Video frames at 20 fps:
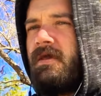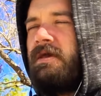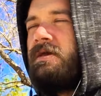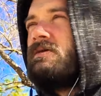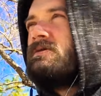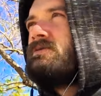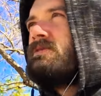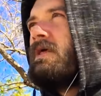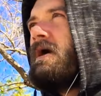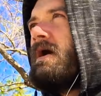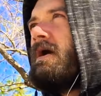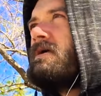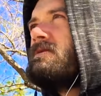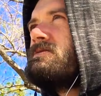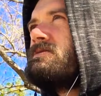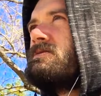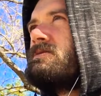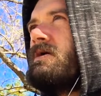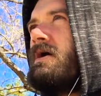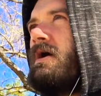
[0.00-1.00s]
is that,
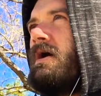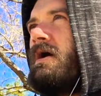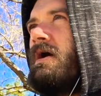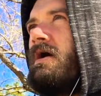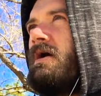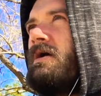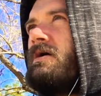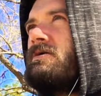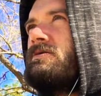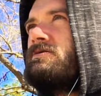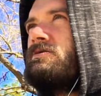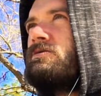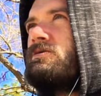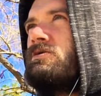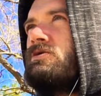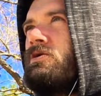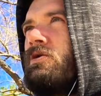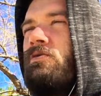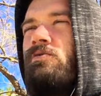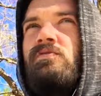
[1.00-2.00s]

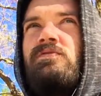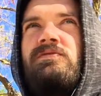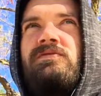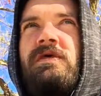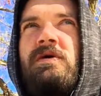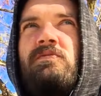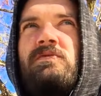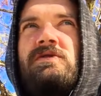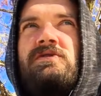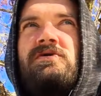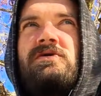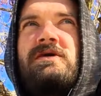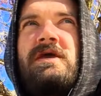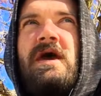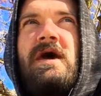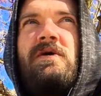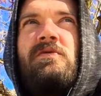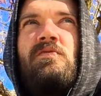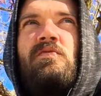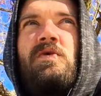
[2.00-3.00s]
you know, then we look
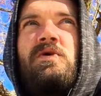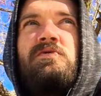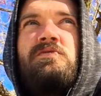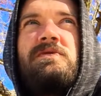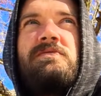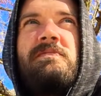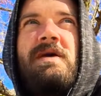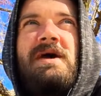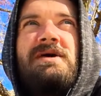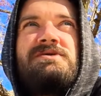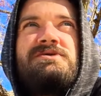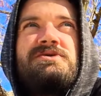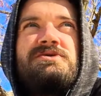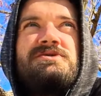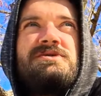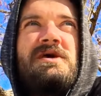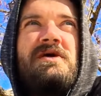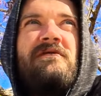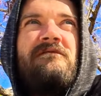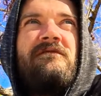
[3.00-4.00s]
at what are we
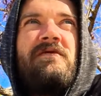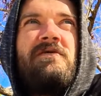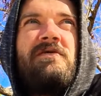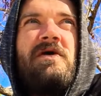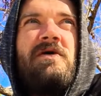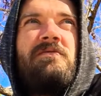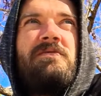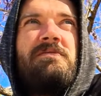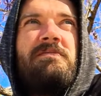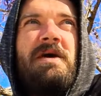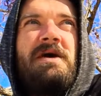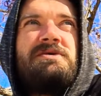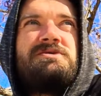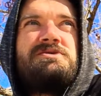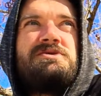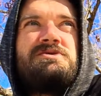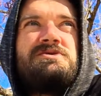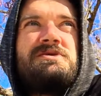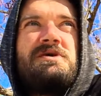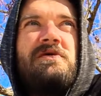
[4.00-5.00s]
masters of? Are we
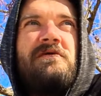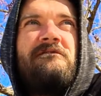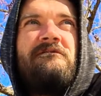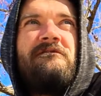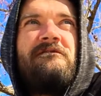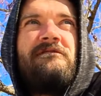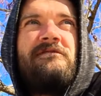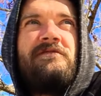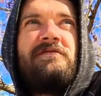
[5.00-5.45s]
masters of